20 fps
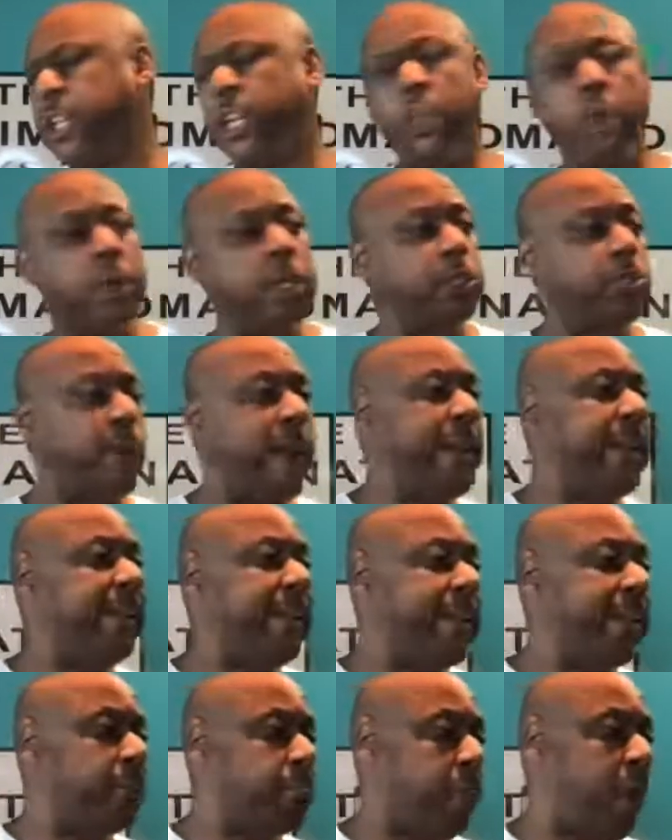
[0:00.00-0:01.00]
The lowest
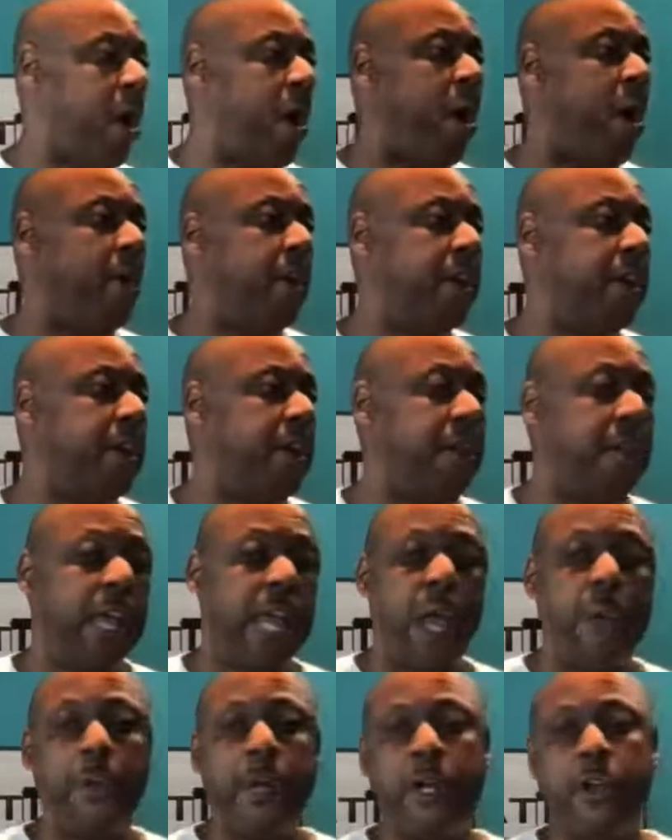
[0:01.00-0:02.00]
rate is priority,
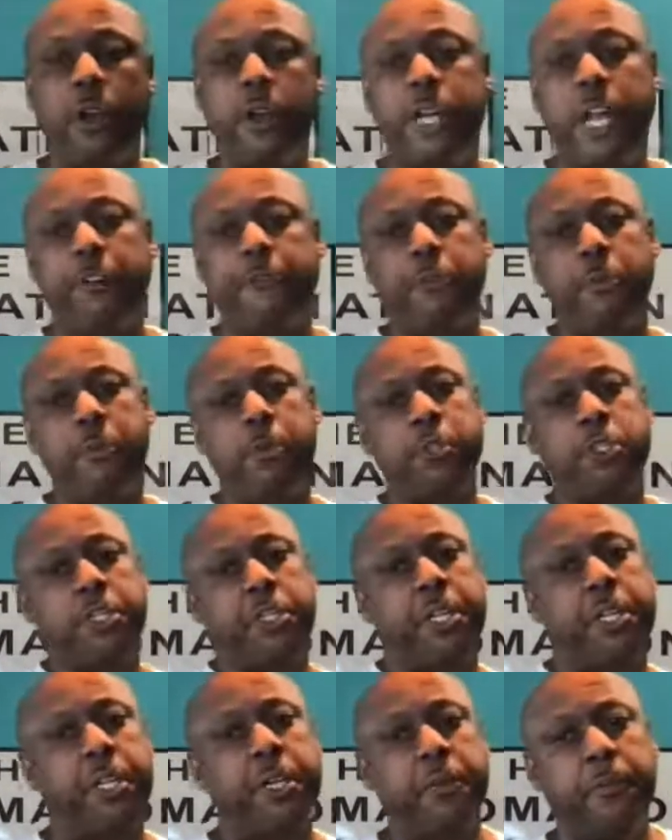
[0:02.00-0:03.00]
and we learned that from you,
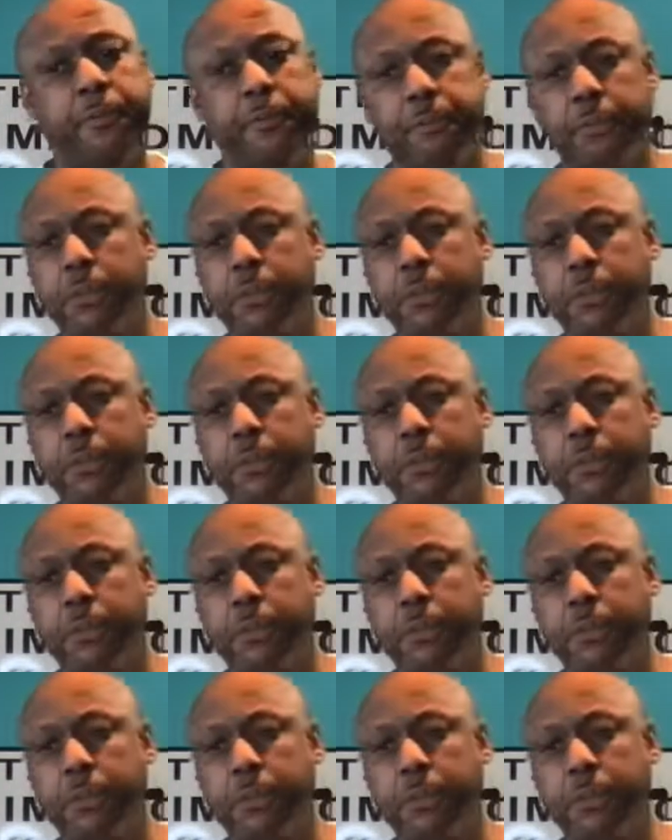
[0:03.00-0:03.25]
Shakir.